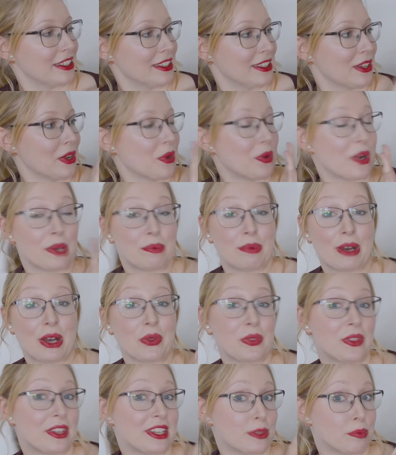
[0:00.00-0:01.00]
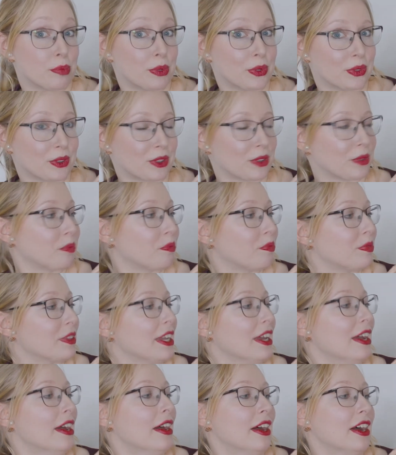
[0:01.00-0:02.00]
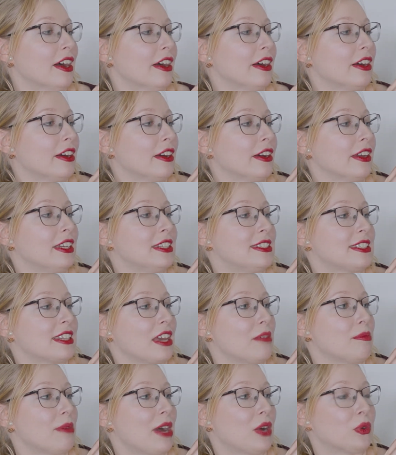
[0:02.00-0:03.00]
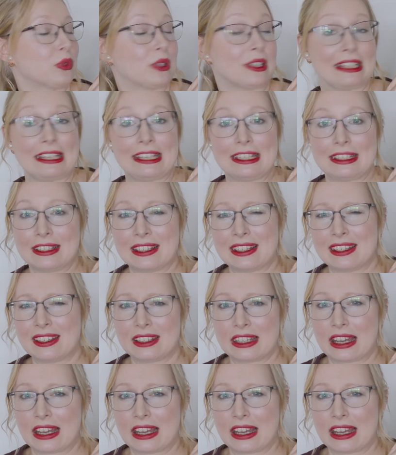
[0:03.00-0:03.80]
So about this book, it came out lately.